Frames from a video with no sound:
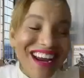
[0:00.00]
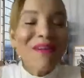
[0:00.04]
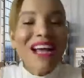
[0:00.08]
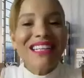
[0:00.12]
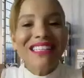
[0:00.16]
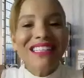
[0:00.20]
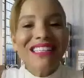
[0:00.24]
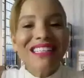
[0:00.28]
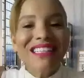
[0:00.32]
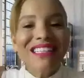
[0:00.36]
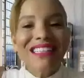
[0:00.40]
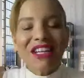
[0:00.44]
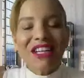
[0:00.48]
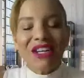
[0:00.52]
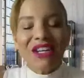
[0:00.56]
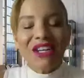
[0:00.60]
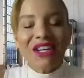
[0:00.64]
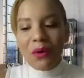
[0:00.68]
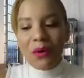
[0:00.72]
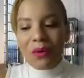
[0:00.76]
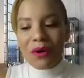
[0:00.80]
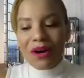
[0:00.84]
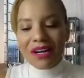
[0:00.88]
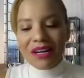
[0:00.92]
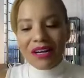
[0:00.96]
But I said, you
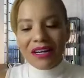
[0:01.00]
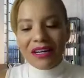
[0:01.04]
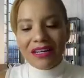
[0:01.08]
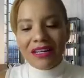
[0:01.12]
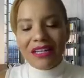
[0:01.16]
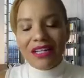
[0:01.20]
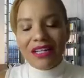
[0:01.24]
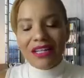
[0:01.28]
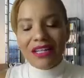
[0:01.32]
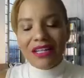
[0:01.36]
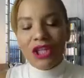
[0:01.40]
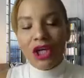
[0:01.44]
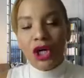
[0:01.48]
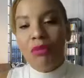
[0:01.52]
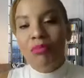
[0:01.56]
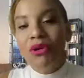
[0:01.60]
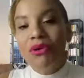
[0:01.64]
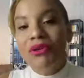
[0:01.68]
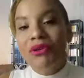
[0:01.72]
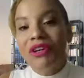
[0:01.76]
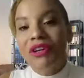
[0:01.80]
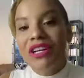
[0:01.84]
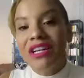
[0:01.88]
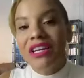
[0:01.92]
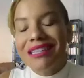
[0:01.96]
know what? The
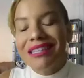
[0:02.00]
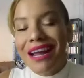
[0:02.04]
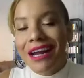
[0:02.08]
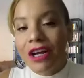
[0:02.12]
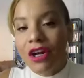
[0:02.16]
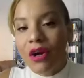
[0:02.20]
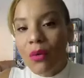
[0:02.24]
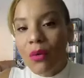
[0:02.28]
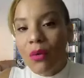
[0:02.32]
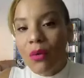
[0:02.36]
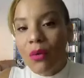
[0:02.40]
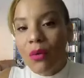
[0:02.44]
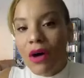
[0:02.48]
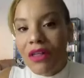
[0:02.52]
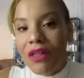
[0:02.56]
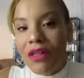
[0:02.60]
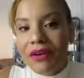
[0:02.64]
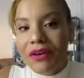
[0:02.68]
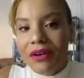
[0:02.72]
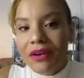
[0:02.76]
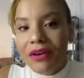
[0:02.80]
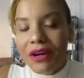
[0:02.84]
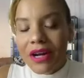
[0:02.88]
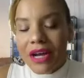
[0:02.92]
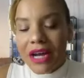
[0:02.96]
community is like no
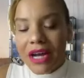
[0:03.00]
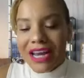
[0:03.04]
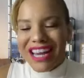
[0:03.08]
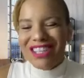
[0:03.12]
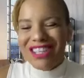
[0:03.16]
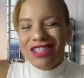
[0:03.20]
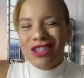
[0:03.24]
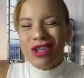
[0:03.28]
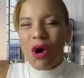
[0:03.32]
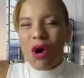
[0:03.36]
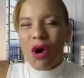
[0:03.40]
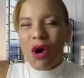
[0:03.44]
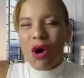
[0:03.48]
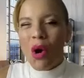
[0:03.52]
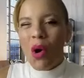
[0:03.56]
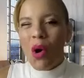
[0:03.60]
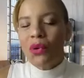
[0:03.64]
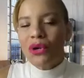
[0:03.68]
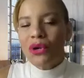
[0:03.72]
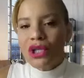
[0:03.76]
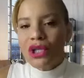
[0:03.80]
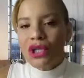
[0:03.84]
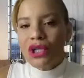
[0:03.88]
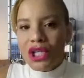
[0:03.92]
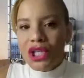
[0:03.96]
other, it's
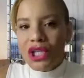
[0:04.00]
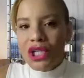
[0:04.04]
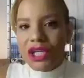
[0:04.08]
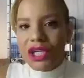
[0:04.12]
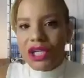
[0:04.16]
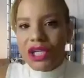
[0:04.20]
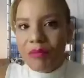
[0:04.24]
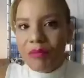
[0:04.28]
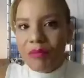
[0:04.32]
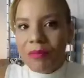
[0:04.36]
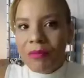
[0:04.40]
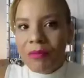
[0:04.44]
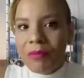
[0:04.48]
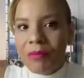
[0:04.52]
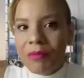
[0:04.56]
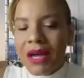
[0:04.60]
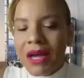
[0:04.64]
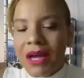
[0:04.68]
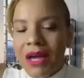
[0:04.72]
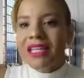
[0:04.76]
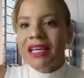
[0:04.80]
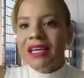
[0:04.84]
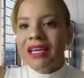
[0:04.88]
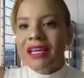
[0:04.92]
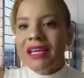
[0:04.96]
ownership.
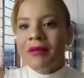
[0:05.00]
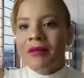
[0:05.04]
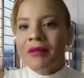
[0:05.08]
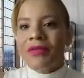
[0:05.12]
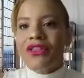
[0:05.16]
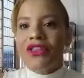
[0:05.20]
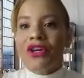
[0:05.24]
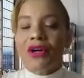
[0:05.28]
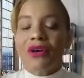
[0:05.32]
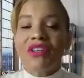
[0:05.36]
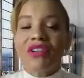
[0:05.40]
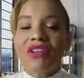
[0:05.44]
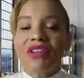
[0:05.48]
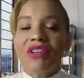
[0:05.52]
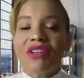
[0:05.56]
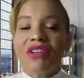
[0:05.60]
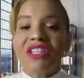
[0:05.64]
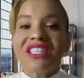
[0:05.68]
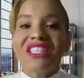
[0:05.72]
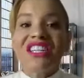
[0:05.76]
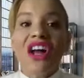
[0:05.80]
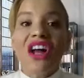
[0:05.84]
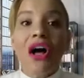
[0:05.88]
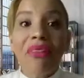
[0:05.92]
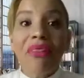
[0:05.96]
See, there
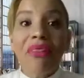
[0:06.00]
is